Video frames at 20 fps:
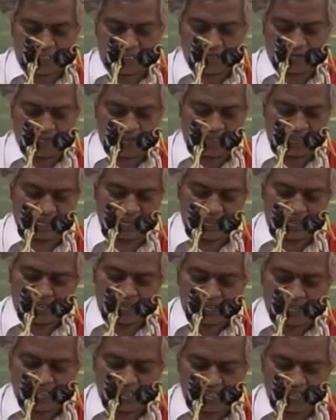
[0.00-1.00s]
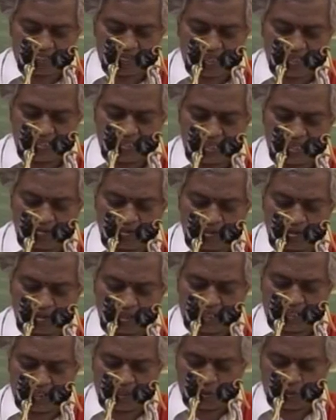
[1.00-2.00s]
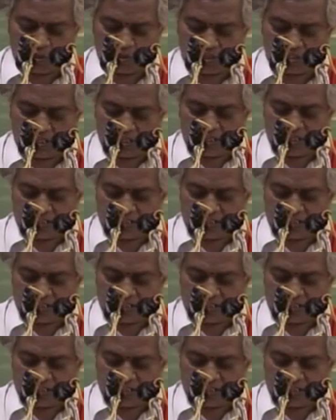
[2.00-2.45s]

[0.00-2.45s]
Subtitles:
evening. This will serve to reduce